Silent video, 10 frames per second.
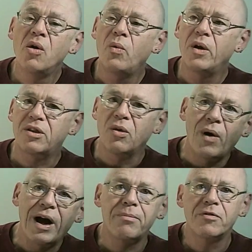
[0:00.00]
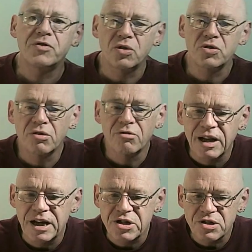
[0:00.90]
with the web of social
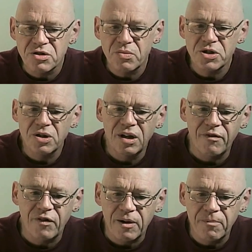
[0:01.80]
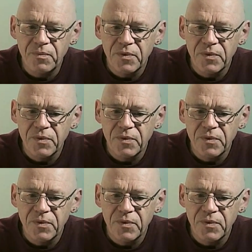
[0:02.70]
relations which you live in.